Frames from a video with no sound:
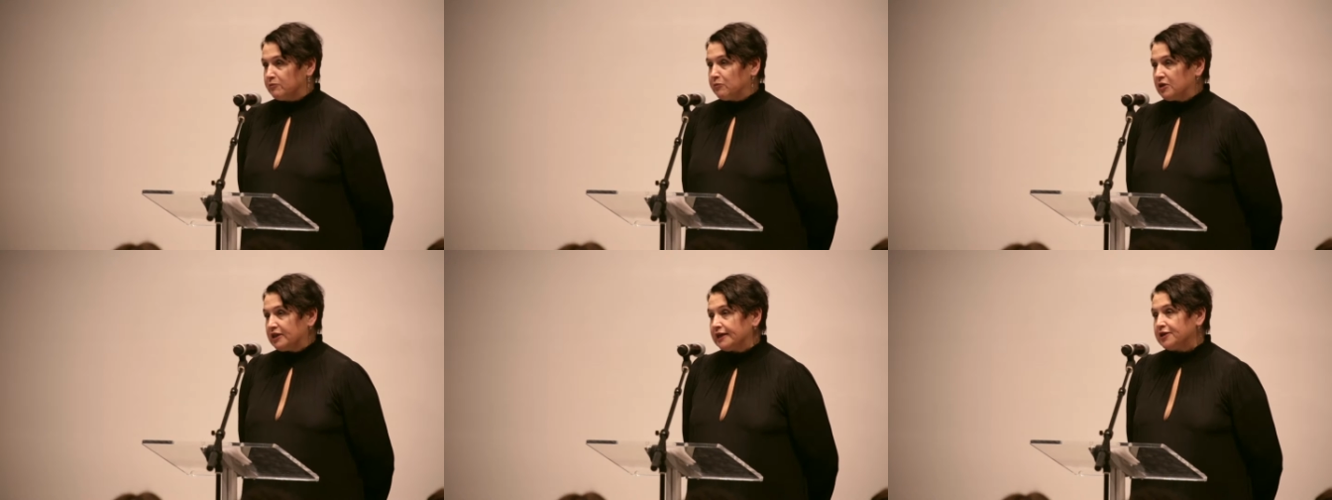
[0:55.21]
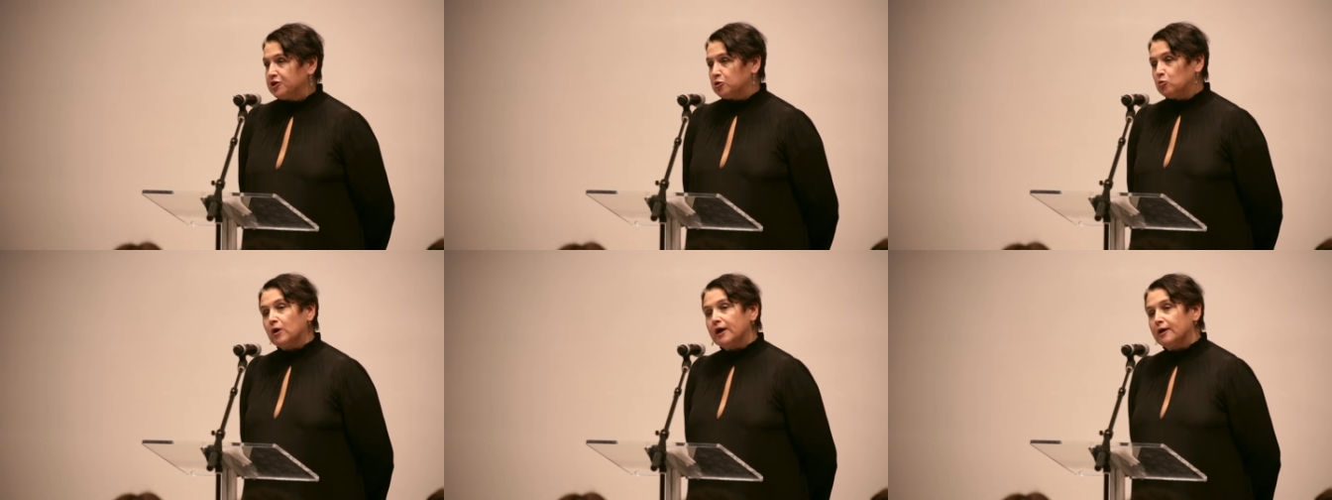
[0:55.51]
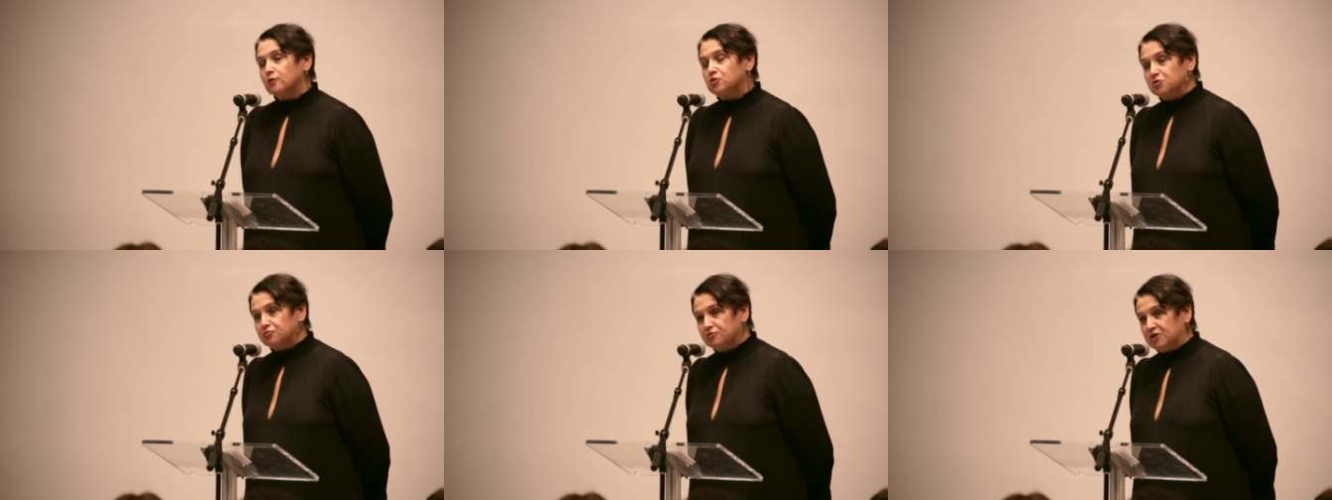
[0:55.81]
I mean, I knew
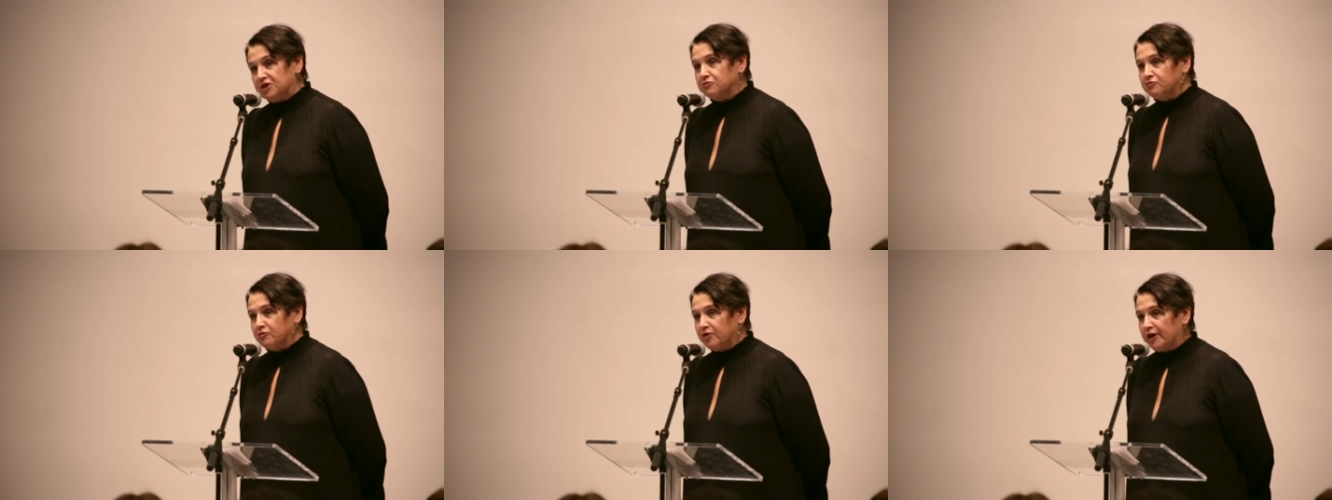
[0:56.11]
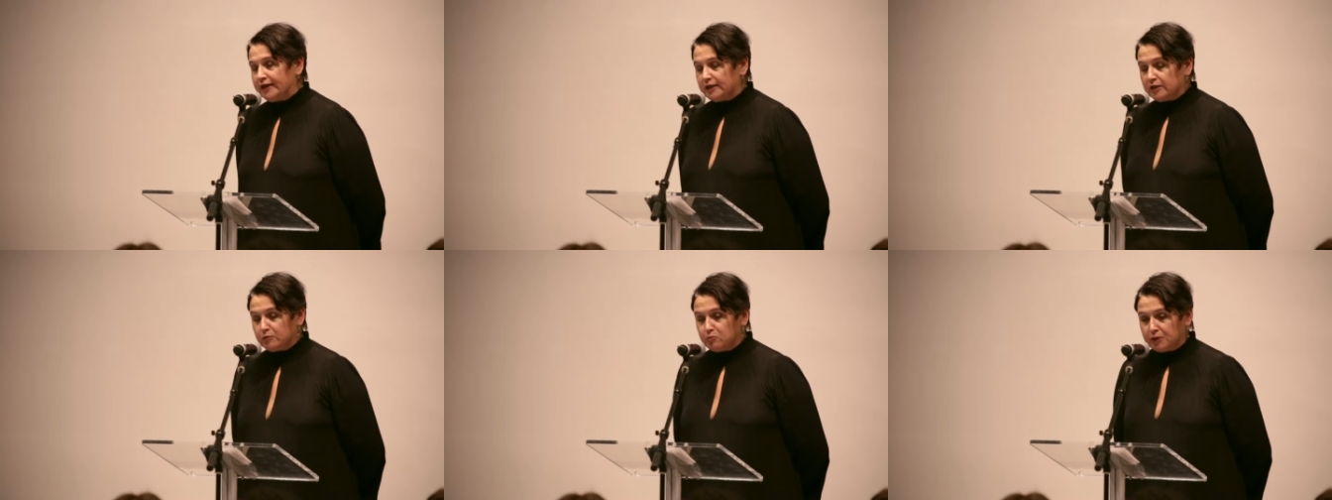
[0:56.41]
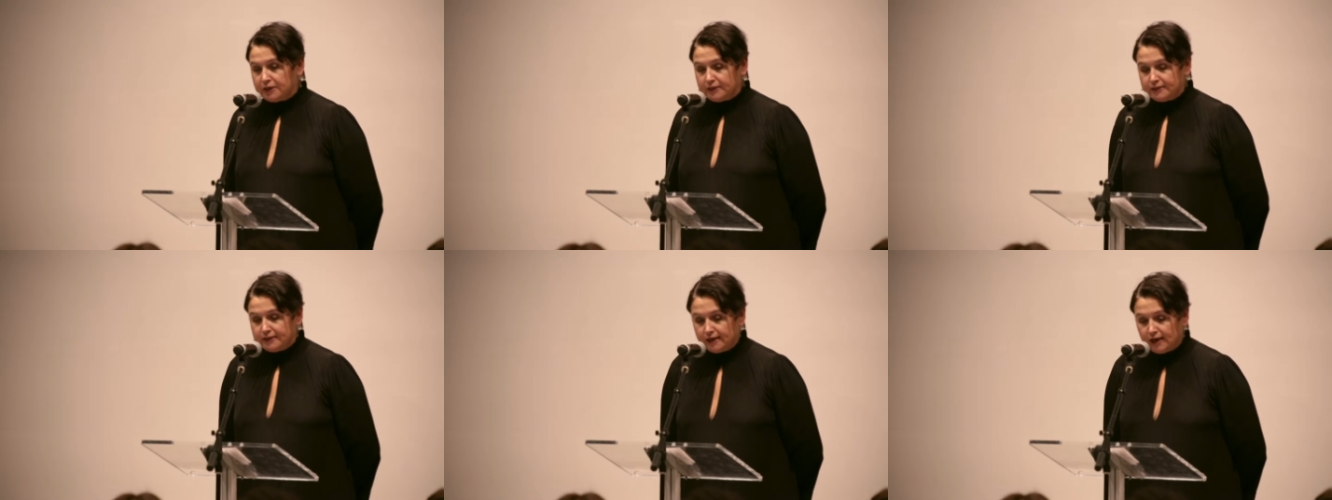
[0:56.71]
how to read and write,
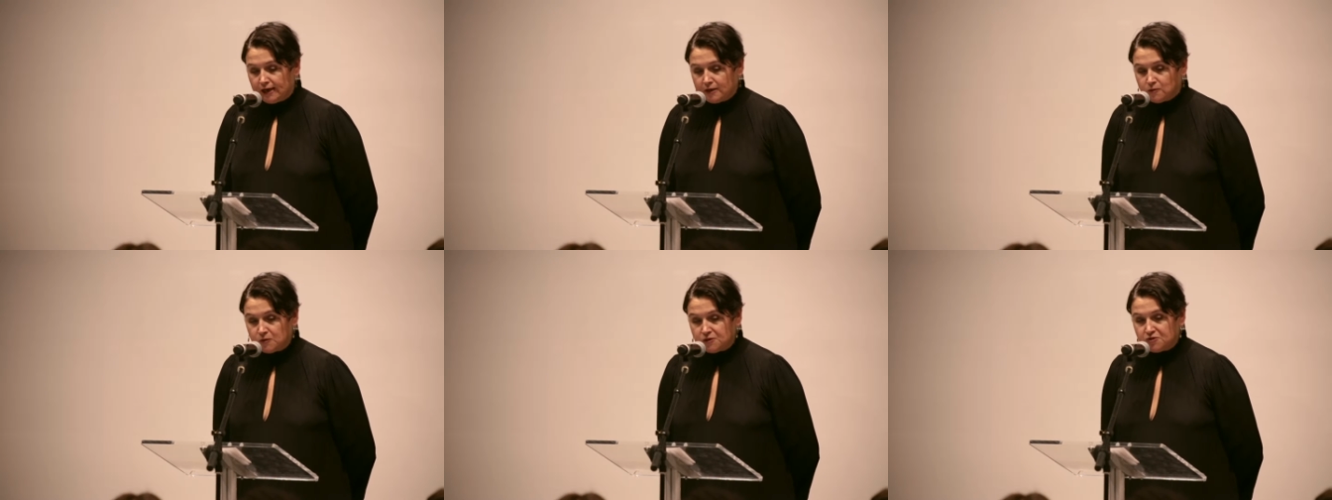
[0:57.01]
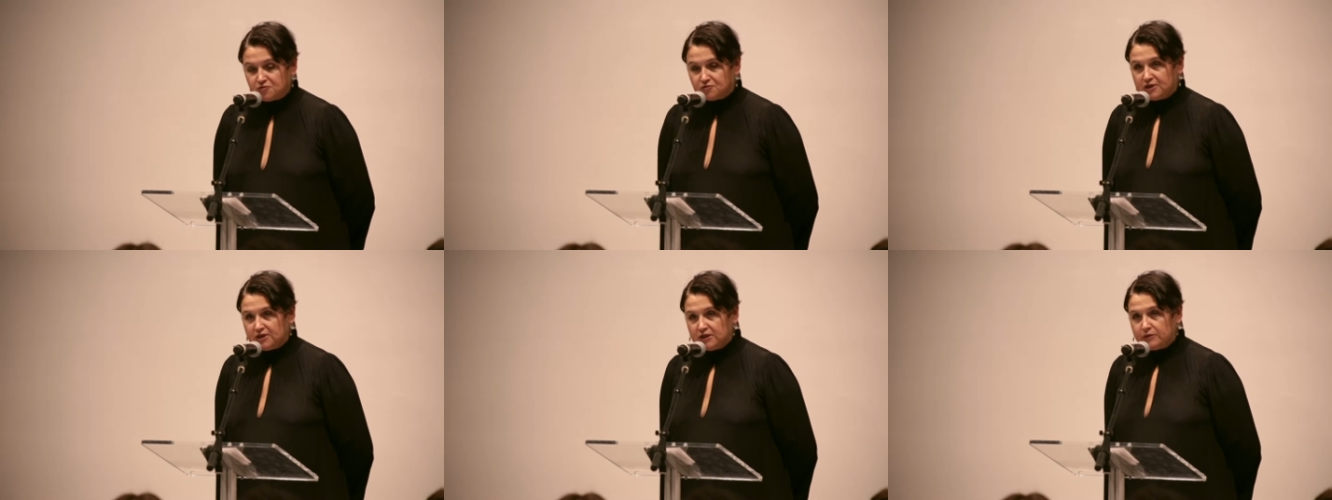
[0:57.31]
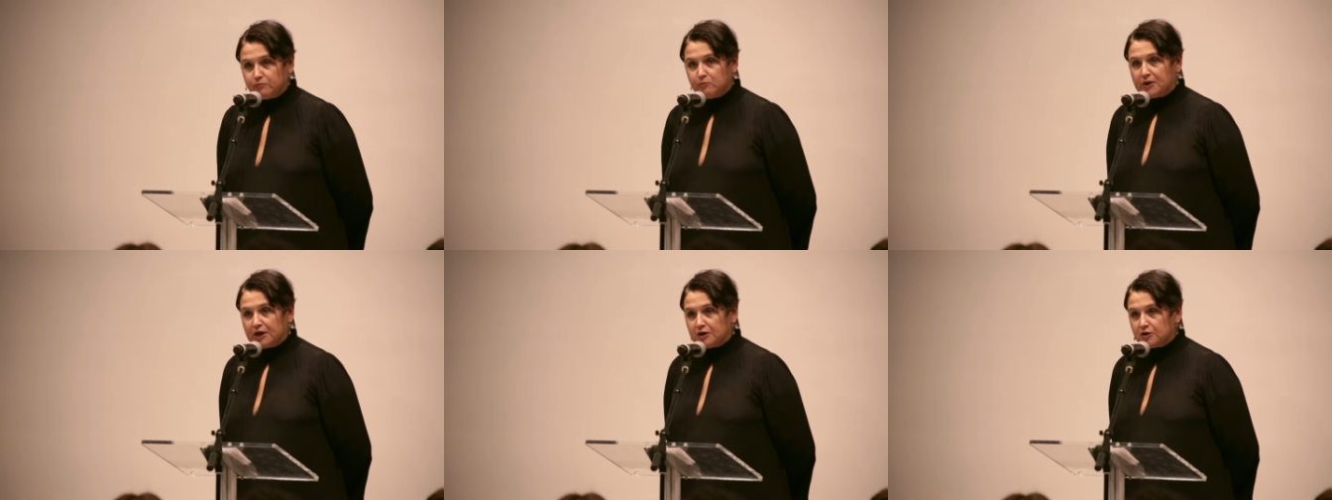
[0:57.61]
but I was
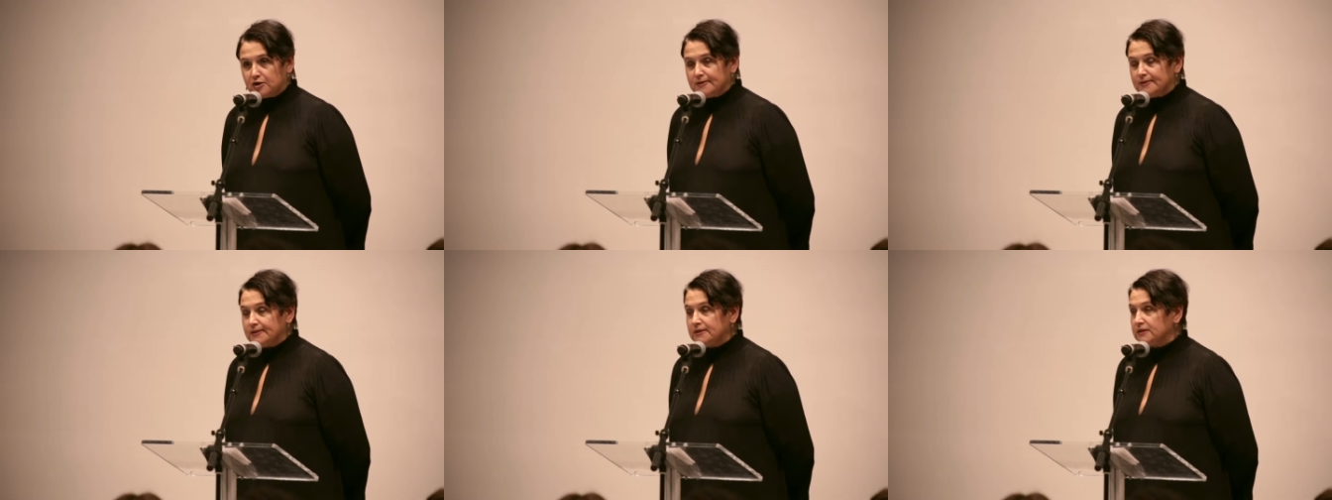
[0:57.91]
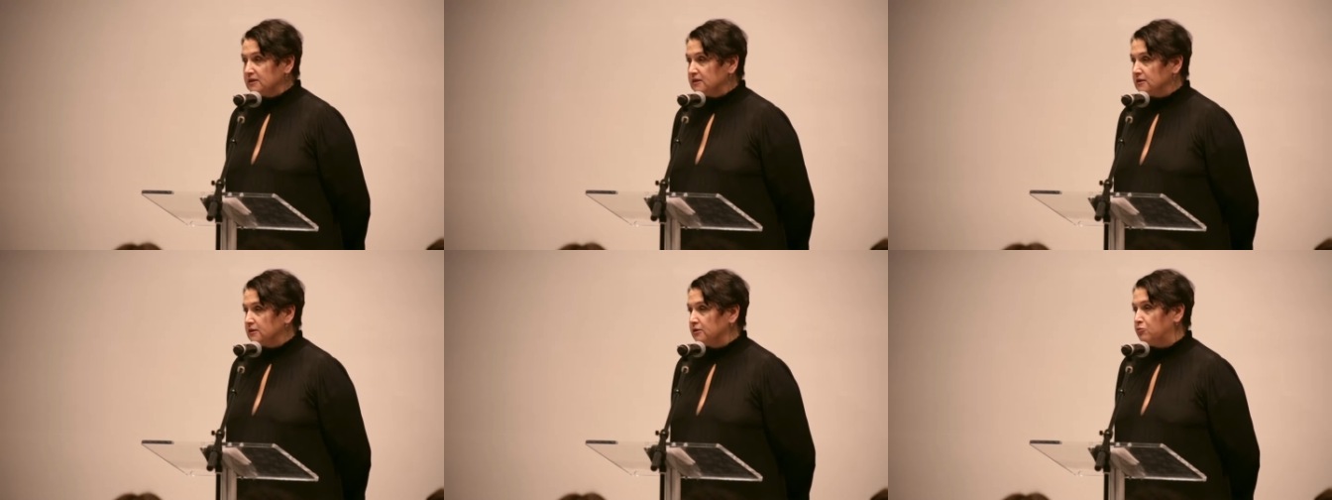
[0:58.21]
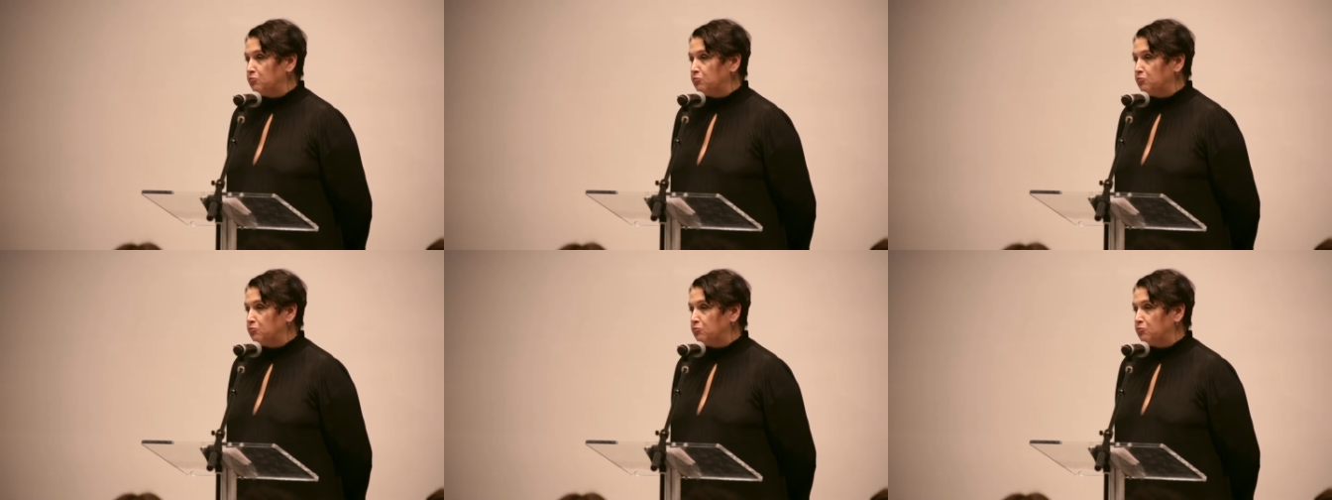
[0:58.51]
really embarrassed